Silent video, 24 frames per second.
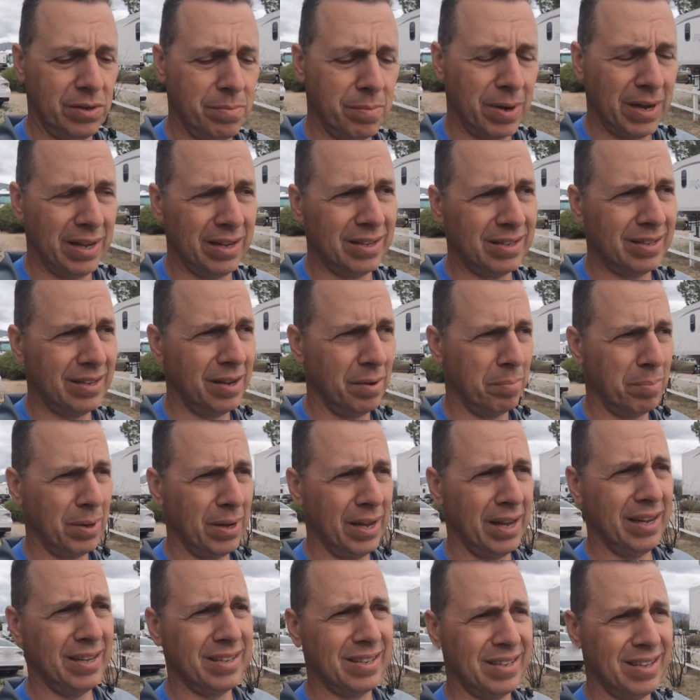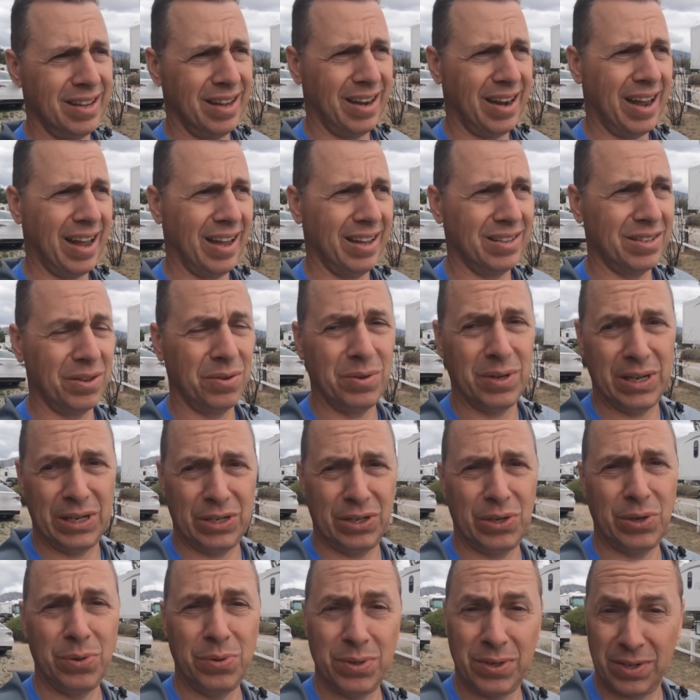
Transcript: You might see a place that has only 2